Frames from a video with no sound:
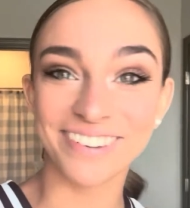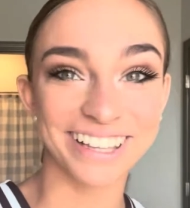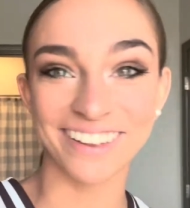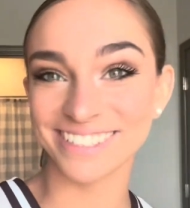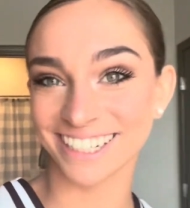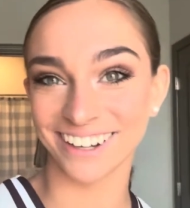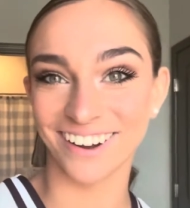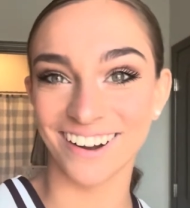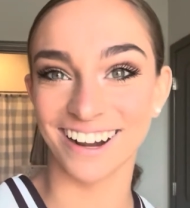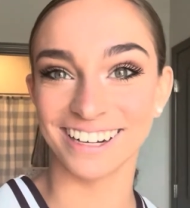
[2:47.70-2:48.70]
my lipstick on
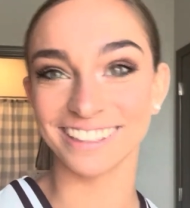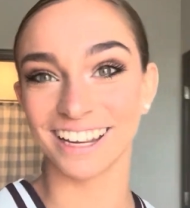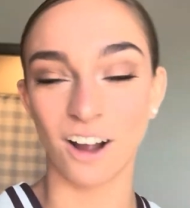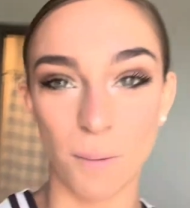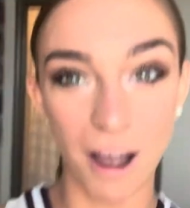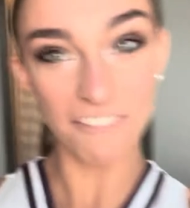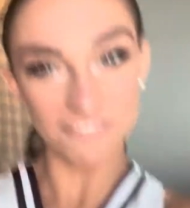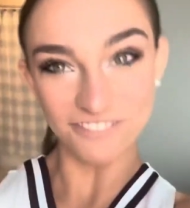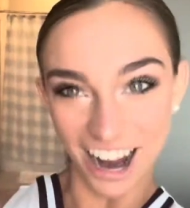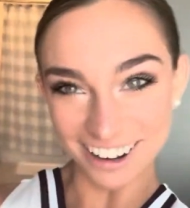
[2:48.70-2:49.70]
and like all my
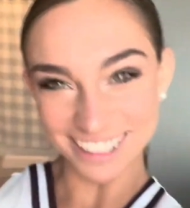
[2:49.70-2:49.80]
final